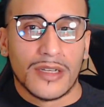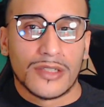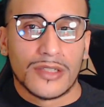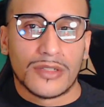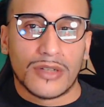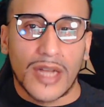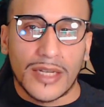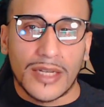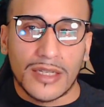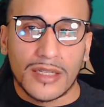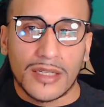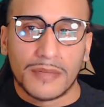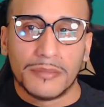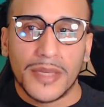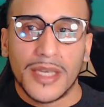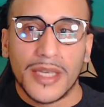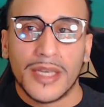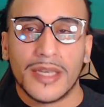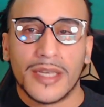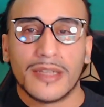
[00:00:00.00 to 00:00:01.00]
So like a
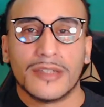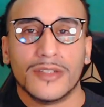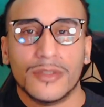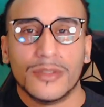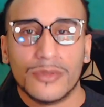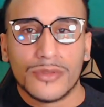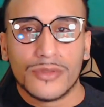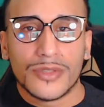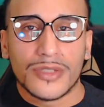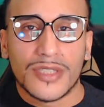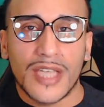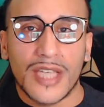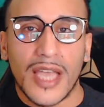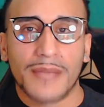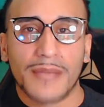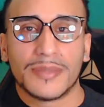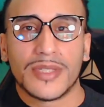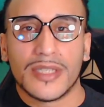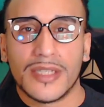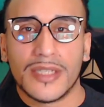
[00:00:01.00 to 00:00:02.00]
command, the user
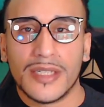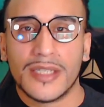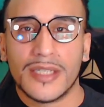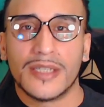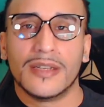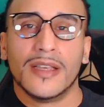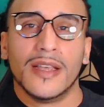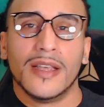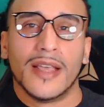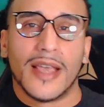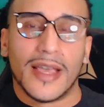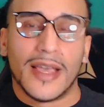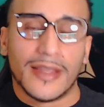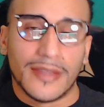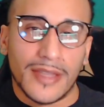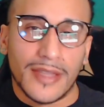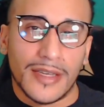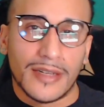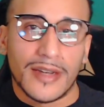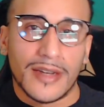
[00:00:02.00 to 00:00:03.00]
types it in
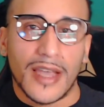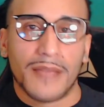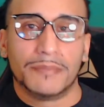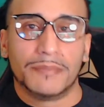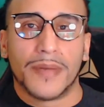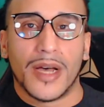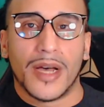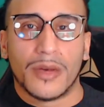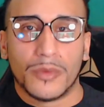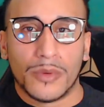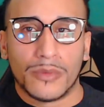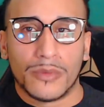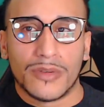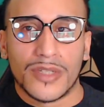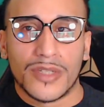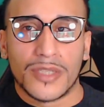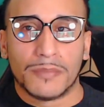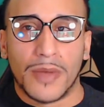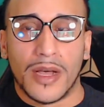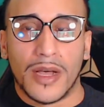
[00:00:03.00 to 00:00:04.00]
and then Nightbot will
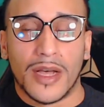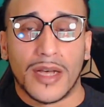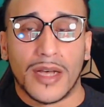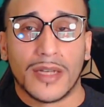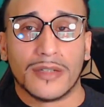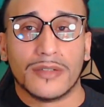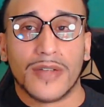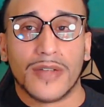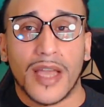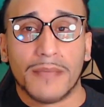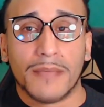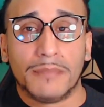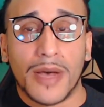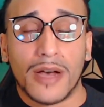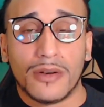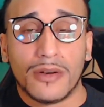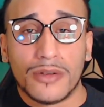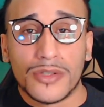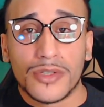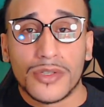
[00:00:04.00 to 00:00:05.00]
respond.
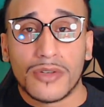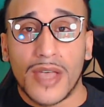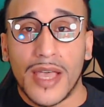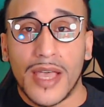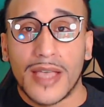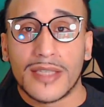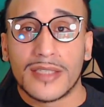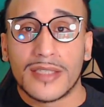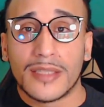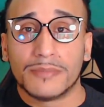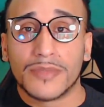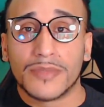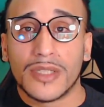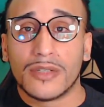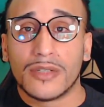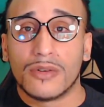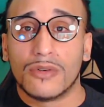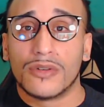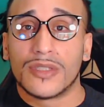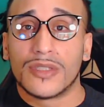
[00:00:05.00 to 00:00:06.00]
Nightbot also has
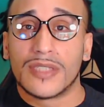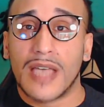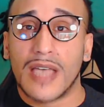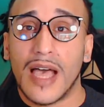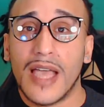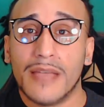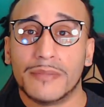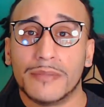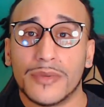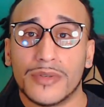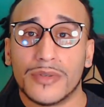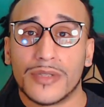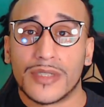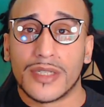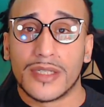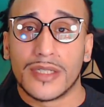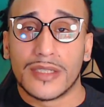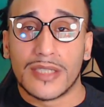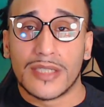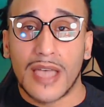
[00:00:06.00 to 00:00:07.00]
something called timers,
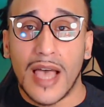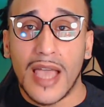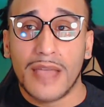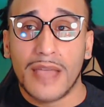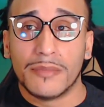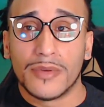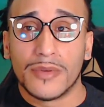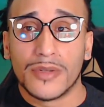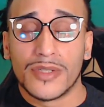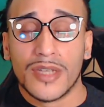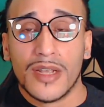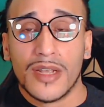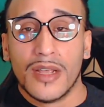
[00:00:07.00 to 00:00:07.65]
and timers